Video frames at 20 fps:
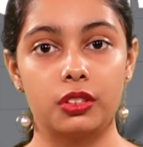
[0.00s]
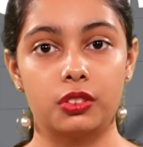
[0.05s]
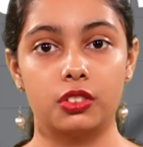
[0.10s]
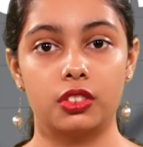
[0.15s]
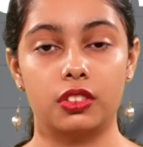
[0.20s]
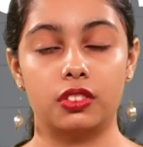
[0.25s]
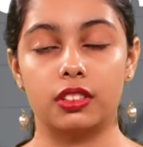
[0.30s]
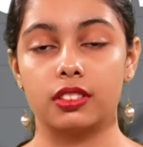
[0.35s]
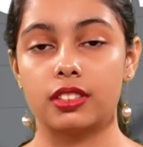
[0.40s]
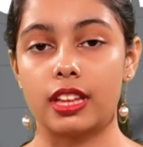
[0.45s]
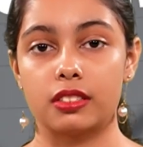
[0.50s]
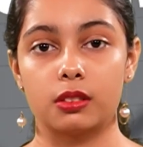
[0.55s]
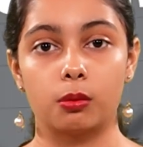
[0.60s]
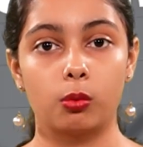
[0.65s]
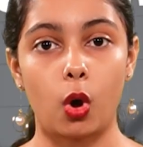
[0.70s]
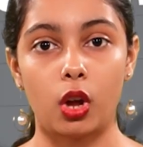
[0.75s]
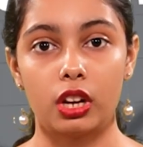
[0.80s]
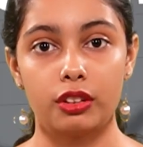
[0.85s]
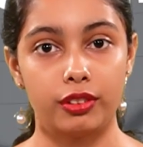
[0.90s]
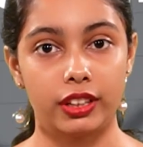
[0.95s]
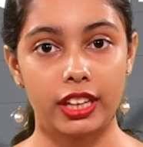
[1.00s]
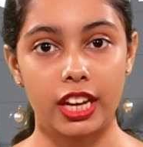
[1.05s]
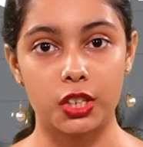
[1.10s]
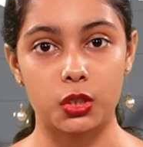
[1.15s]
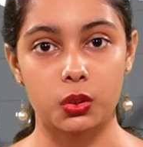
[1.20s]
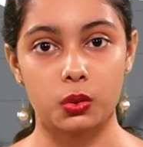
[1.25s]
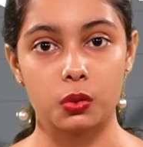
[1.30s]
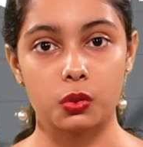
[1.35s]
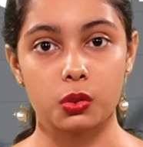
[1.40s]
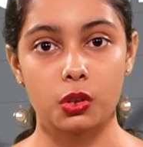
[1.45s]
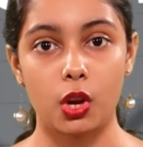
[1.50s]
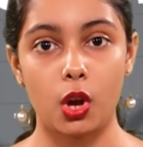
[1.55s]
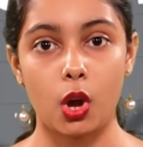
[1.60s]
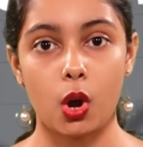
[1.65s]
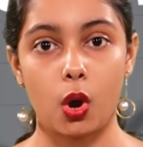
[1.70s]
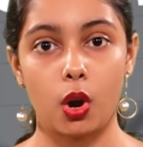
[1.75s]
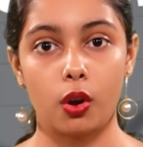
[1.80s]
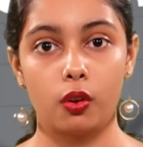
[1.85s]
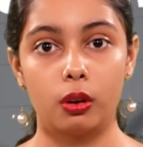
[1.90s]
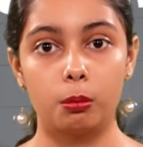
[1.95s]
such as excessive qualifications,
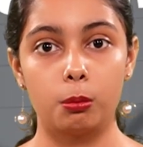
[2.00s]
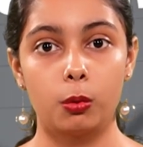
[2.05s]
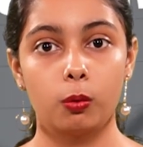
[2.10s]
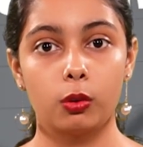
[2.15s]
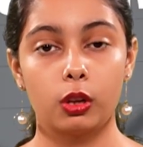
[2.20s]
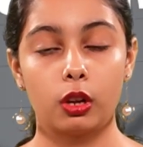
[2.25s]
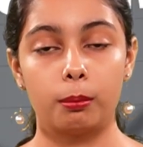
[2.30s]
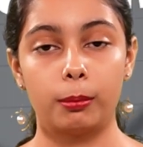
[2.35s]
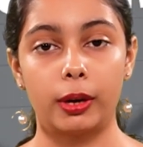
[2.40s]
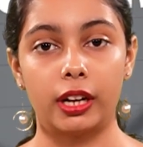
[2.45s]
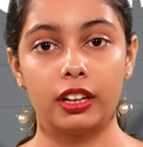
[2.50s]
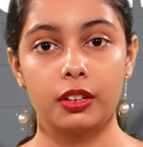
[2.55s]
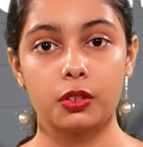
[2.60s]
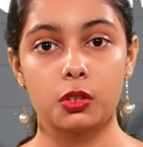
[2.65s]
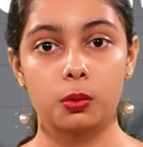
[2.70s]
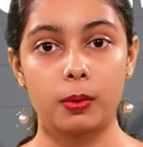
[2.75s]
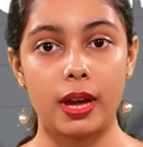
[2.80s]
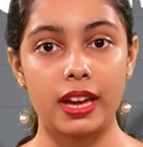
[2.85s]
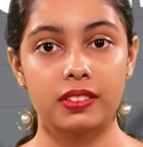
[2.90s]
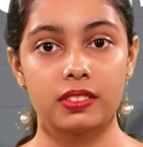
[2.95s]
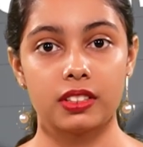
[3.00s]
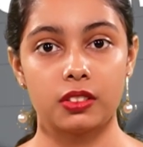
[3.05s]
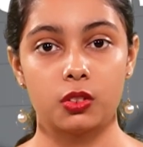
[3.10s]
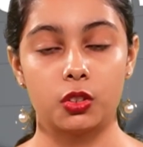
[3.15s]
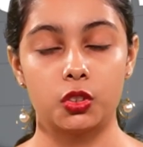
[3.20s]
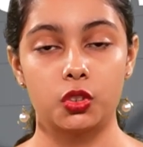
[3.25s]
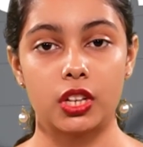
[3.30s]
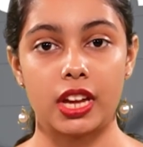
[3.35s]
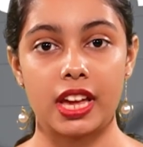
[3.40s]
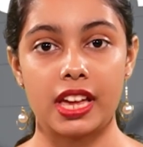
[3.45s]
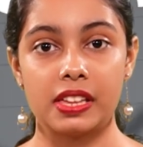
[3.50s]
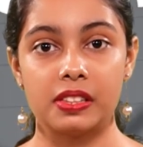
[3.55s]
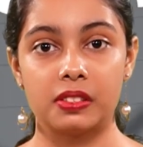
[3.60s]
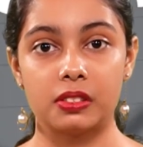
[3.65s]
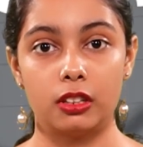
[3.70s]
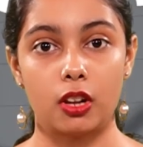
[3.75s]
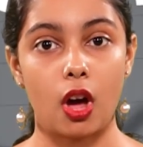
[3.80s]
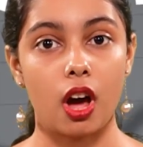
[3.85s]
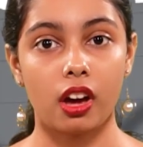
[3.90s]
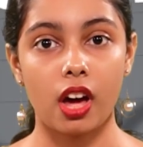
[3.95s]
or removal of barriers to exit such as
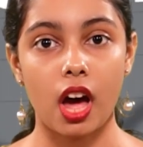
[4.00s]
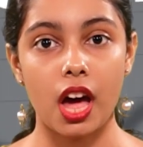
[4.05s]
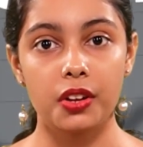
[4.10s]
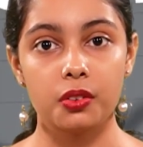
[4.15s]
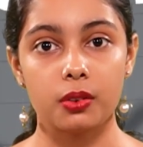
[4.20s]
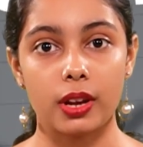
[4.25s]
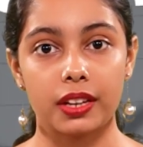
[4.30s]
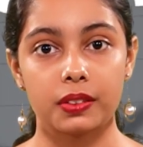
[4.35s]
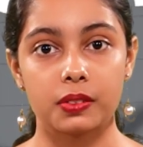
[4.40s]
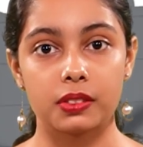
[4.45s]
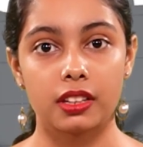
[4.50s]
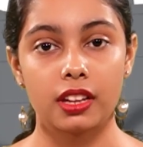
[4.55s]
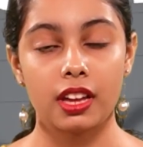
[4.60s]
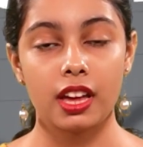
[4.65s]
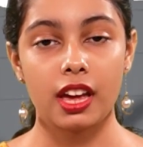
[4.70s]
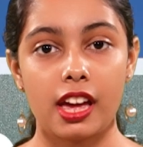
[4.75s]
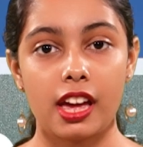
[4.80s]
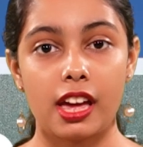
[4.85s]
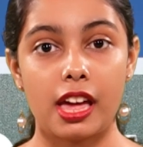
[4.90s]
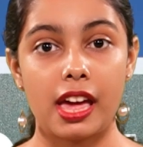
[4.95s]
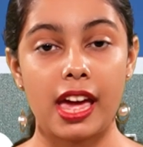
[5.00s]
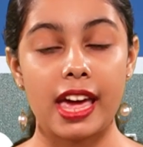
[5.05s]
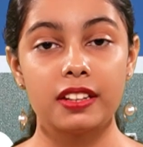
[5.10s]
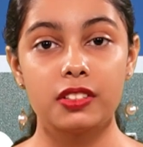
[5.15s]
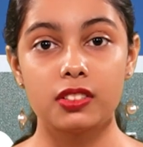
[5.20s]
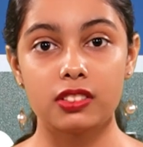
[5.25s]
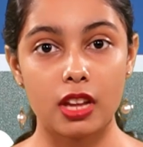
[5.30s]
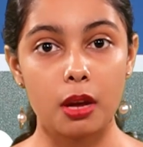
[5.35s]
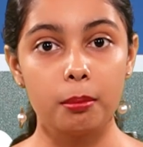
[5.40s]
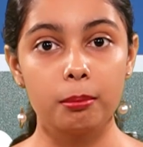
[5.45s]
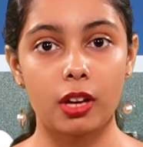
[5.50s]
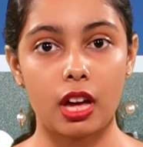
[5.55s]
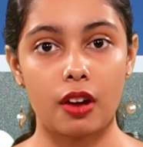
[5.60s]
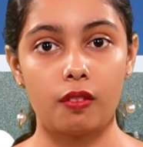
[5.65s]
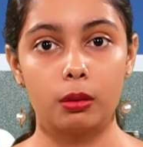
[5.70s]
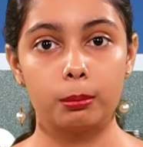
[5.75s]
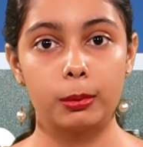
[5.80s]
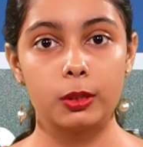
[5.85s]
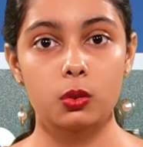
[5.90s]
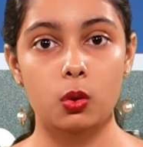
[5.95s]
long contracts. And some
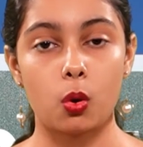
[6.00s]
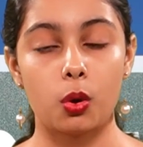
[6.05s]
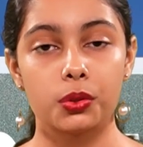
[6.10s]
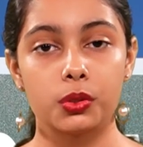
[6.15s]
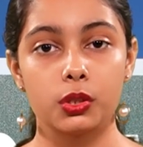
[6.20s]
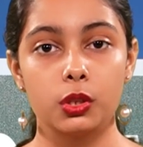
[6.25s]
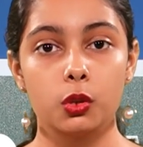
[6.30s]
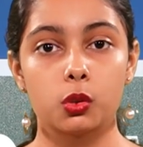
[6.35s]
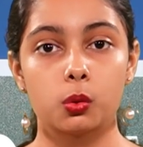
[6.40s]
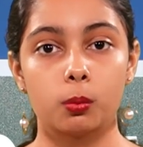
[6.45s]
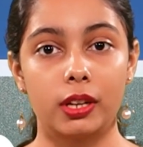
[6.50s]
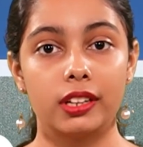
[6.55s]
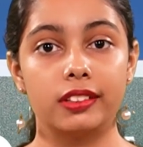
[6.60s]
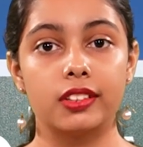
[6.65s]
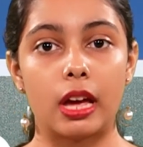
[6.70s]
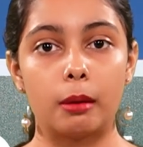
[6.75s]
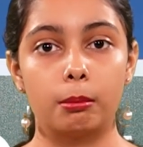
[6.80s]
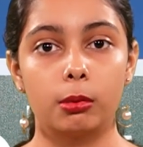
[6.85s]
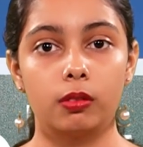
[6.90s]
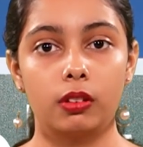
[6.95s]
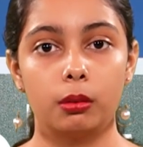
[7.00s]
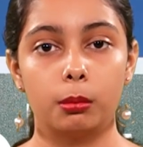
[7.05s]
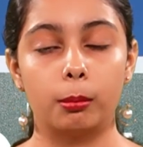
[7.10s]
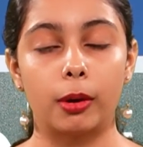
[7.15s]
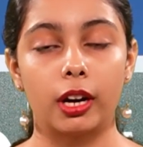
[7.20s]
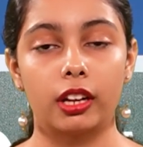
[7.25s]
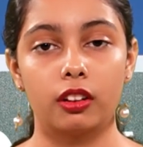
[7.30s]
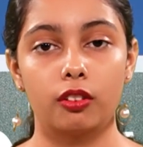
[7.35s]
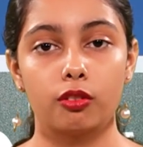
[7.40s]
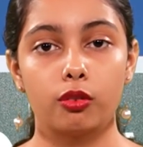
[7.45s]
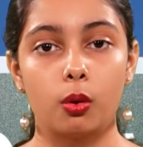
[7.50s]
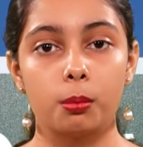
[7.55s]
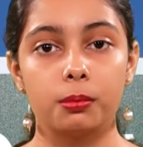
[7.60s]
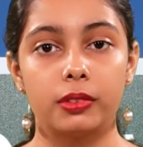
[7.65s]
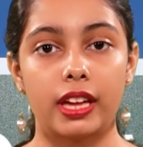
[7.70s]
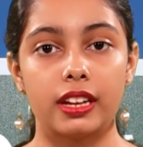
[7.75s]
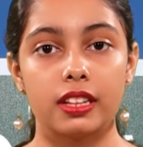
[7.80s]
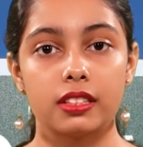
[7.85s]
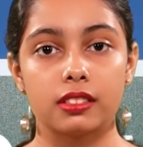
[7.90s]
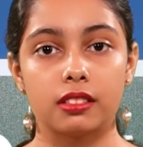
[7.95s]
governments also use one type of labor market reform,
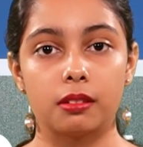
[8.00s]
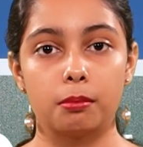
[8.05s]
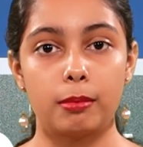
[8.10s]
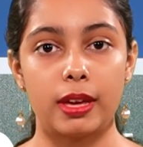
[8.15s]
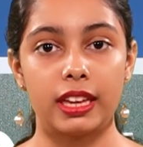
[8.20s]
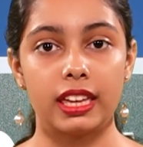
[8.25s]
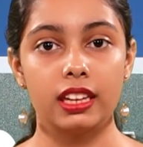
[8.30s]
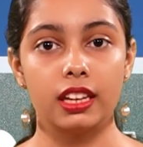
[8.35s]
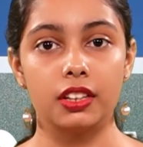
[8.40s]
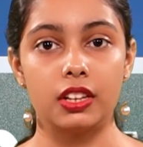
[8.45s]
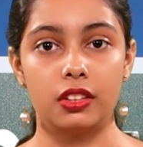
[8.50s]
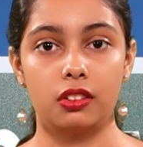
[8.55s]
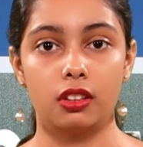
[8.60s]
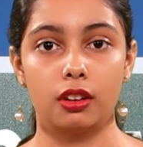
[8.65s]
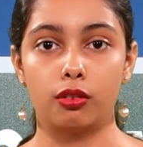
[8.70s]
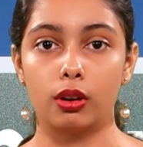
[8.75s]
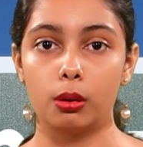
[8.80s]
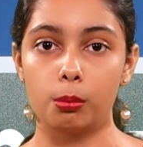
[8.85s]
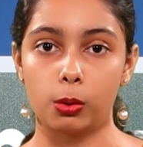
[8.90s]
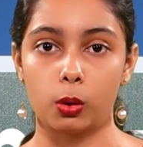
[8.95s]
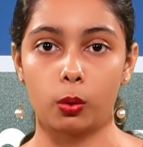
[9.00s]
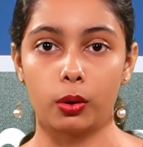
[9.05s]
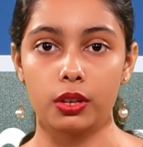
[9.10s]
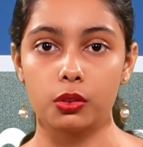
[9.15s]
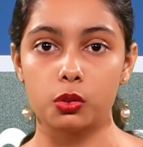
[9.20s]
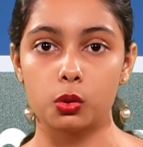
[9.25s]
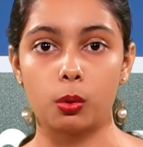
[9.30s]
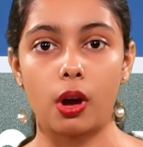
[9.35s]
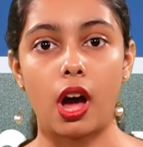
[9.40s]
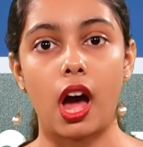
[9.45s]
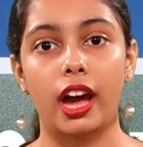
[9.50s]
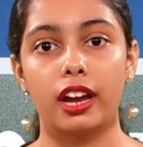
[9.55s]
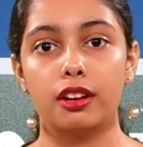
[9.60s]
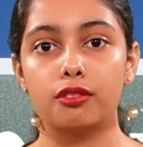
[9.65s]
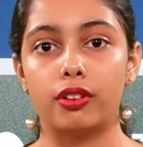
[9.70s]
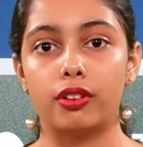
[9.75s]
that is making it easier for employers to hire and